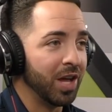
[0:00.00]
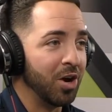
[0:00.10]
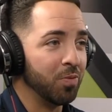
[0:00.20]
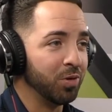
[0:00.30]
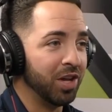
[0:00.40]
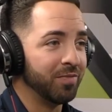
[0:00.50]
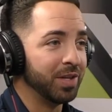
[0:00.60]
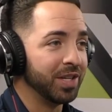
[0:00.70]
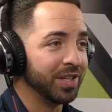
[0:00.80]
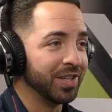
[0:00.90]
I hope you love
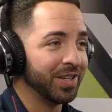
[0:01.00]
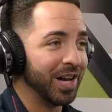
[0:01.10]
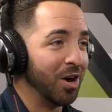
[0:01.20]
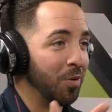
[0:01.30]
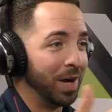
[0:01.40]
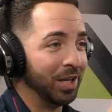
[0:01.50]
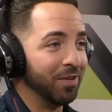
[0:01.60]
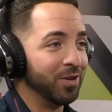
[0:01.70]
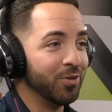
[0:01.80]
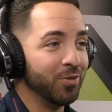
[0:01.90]
me. I hope I
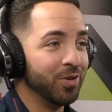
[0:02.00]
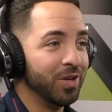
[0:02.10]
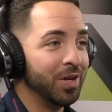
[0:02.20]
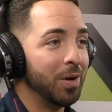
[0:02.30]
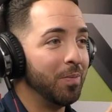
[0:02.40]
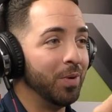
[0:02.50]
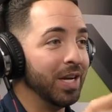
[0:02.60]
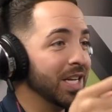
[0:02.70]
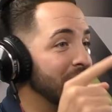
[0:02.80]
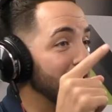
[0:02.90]
love you.
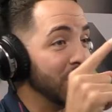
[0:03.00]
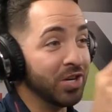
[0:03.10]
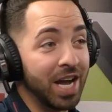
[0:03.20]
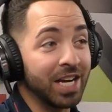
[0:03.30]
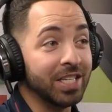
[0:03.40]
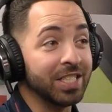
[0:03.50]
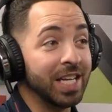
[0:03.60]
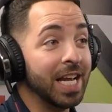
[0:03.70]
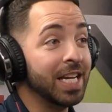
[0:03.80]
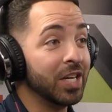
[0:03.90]
But you're not going to
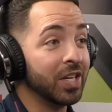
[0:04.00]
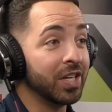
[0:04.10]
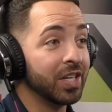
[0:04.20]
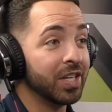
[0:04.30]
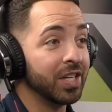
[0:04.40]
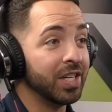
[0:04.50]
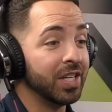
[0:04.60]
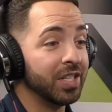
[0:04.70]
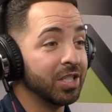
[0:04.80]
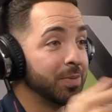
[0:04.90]
stay here
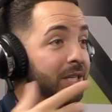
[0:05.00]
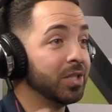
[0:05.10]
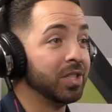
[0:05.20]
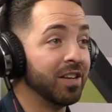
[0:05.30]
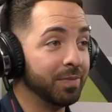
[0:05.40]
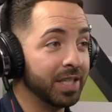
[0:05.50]
just because you love me.